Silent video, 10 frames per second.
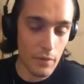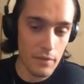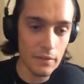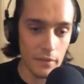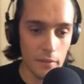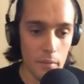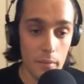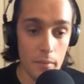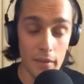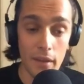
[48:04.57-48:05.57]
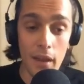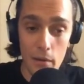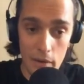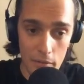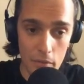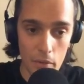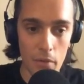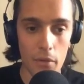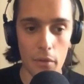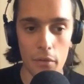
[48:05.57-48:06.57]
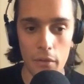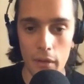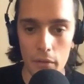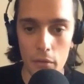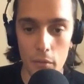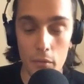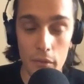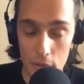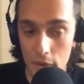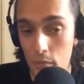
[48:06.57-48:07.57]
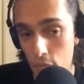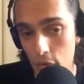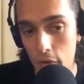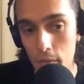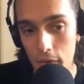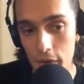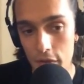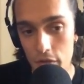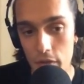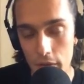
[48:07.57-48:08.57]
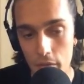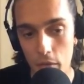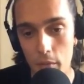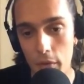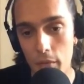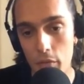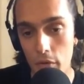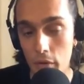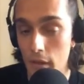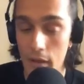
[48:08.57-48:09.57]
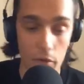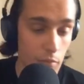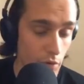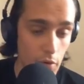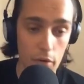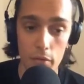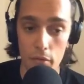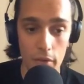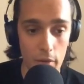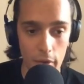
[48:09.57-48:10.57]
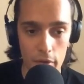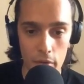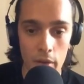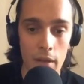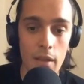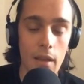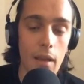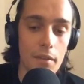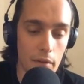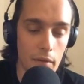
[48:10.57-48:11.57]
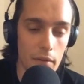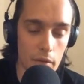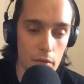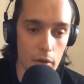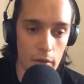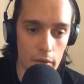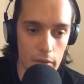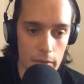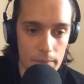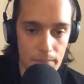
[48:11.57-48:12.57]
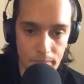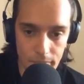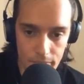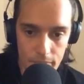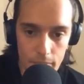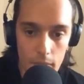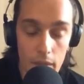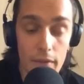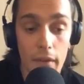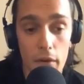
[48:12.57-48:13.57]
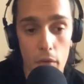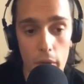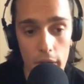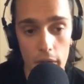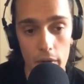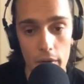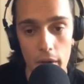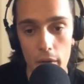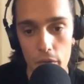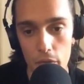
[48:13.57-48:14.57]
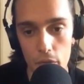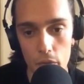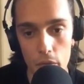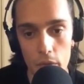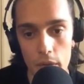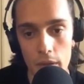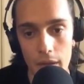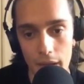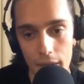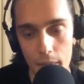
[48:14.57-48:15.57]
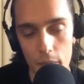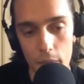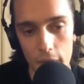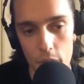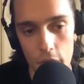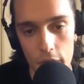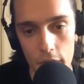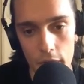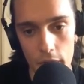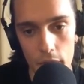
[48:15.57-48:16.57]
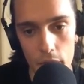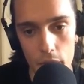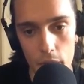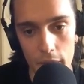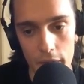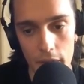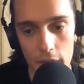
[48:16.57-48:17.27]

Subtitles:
think this may be at a high level, not at the direct product manager level, but product head of product or director. I think it's a great takeaway on how to adapt best practices to medtech.